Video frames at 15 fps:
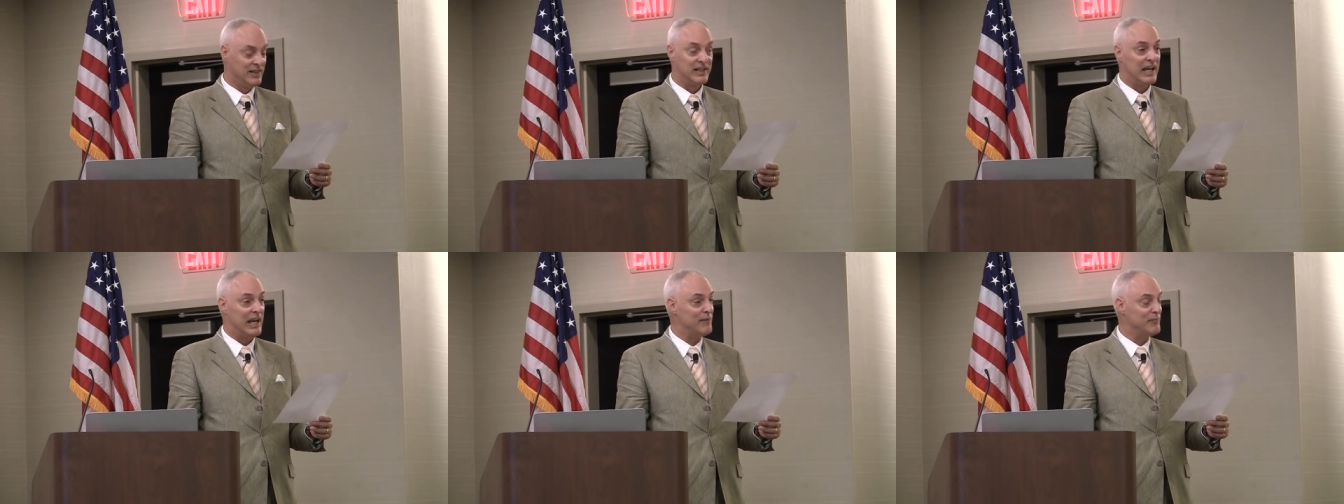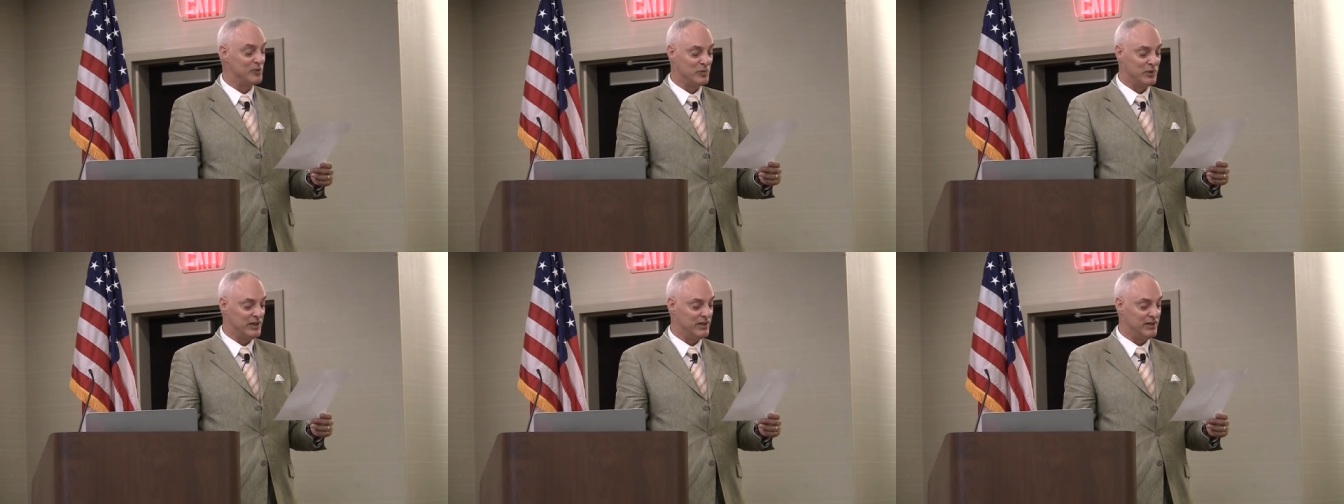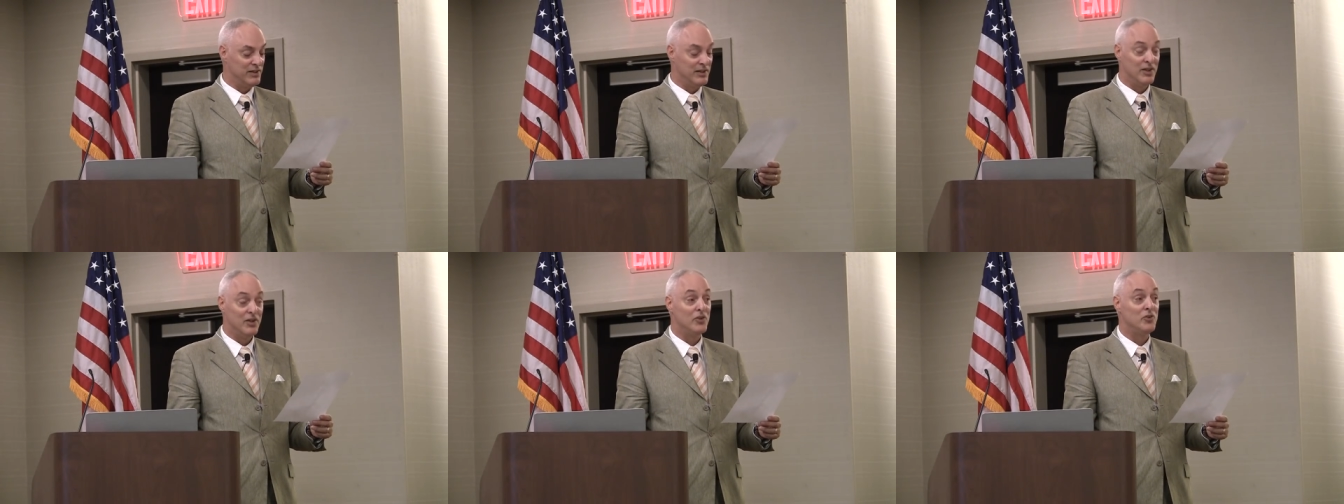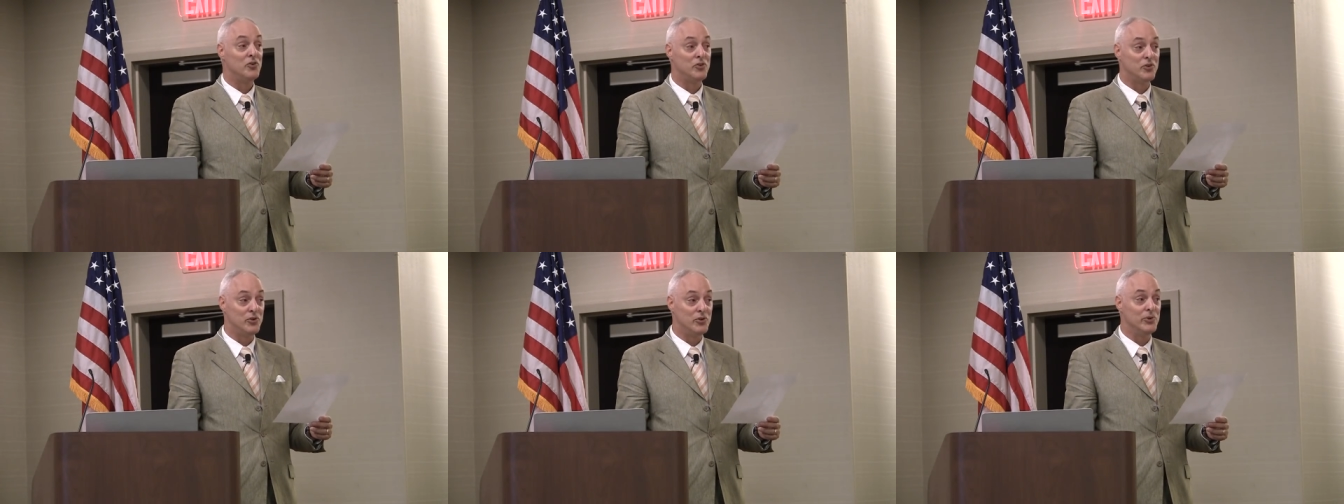came and went
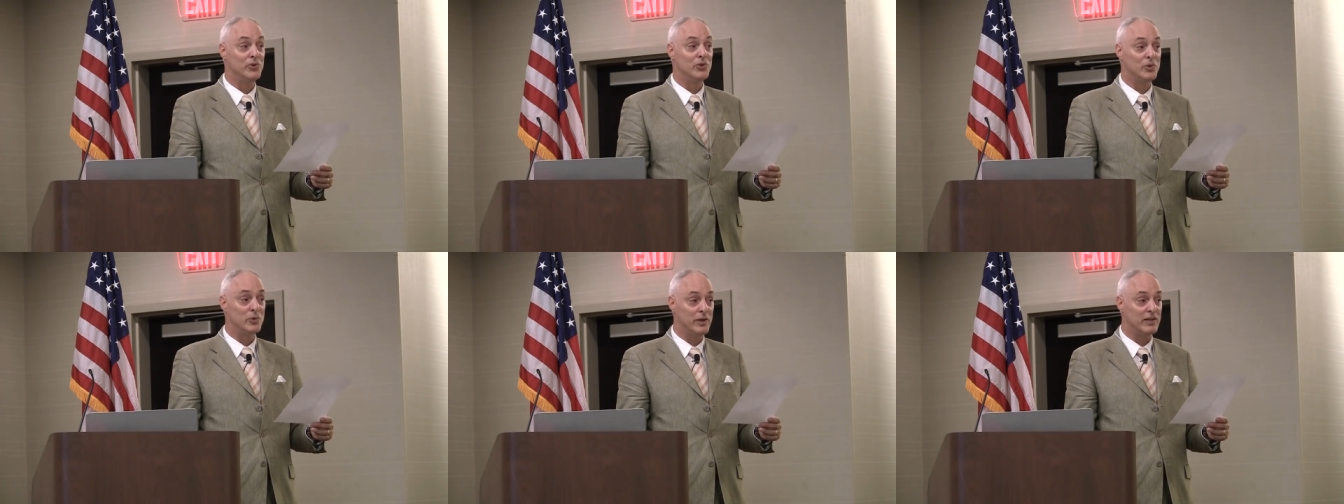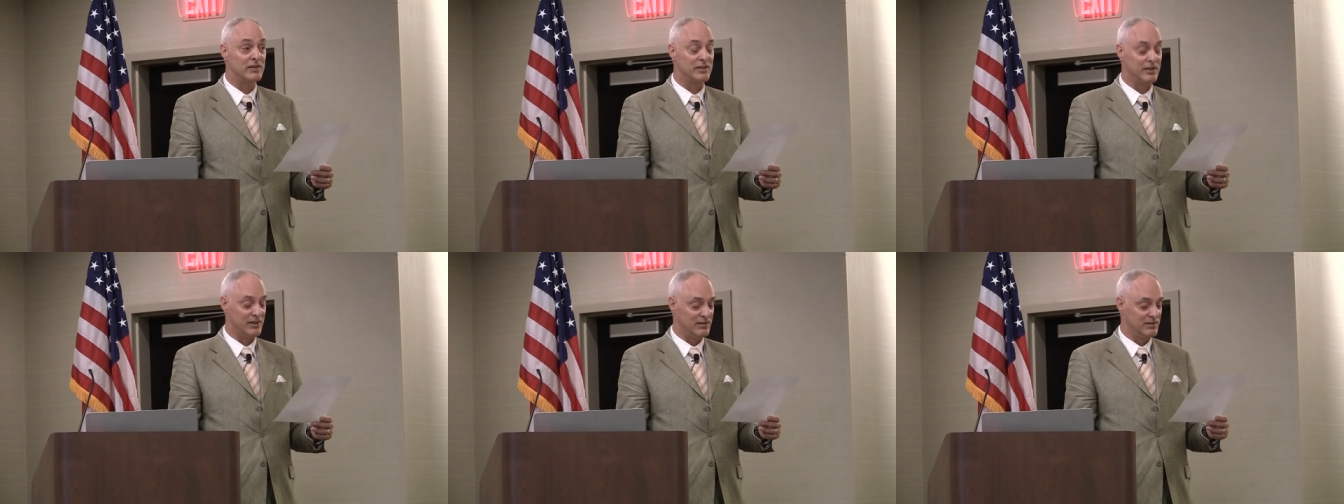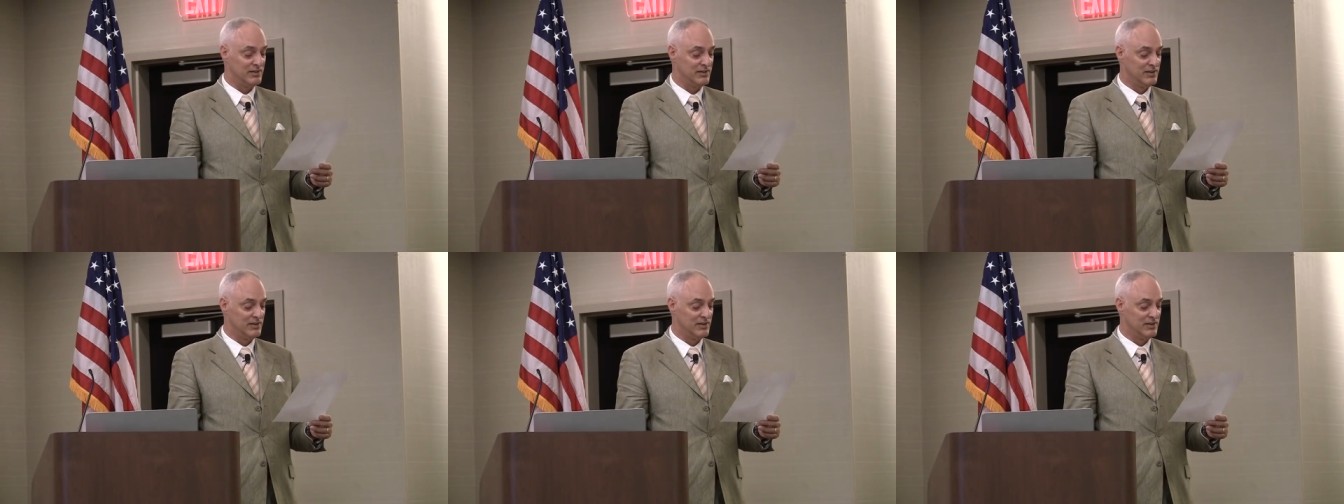too quickly